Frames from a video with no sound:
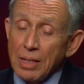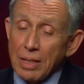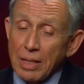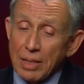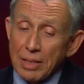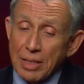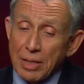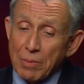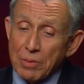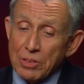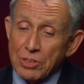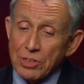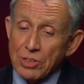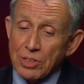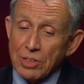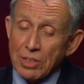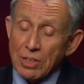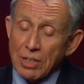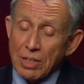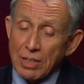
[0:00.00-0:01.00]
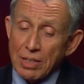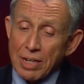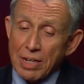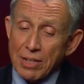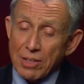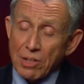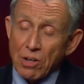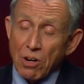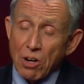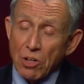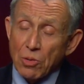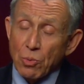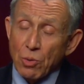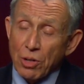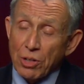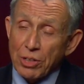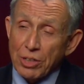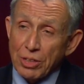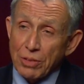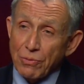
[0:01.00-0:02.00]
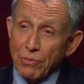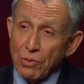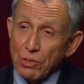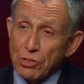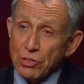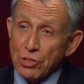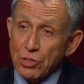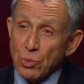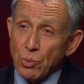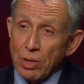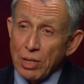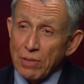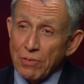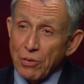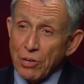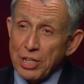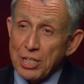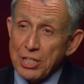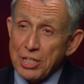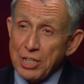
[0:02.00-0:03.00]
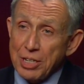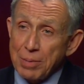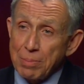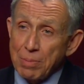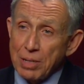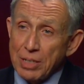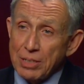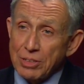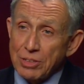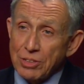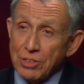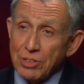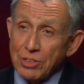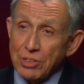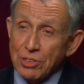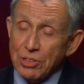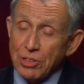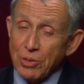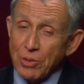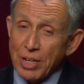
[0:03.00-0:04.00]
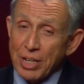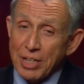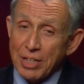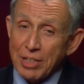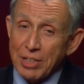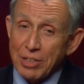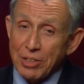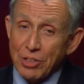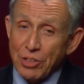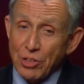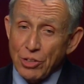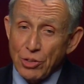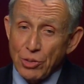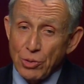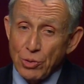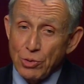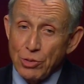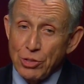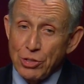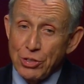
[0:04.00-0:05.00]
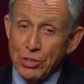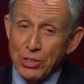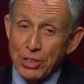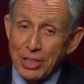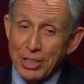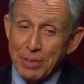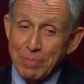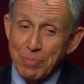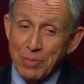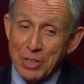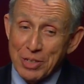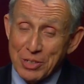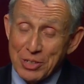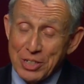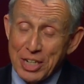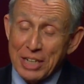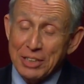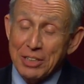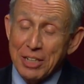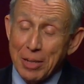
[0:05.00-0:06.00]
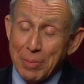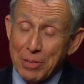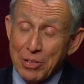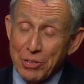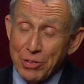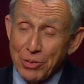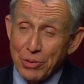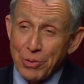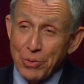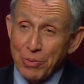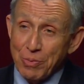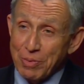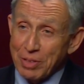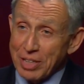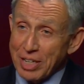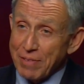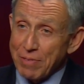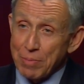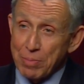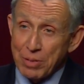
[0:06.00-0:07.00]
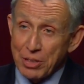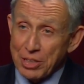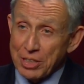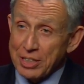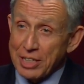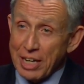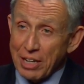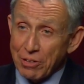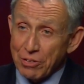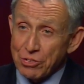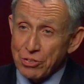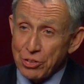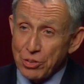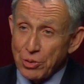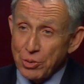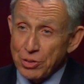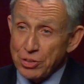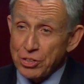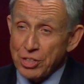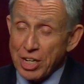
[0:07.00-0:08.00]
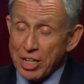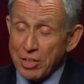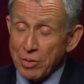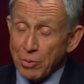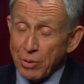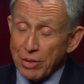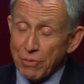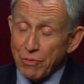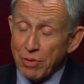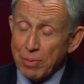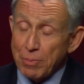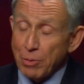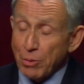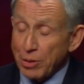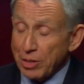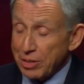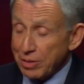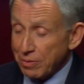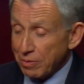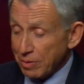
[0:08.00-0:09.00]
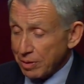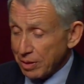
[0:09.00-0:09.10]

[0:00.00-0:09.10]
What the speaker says: Yeah, that was a lot of the hard work in the first 12 or 18 months. You had a huge debt coming due, $11 billion due in January, February of the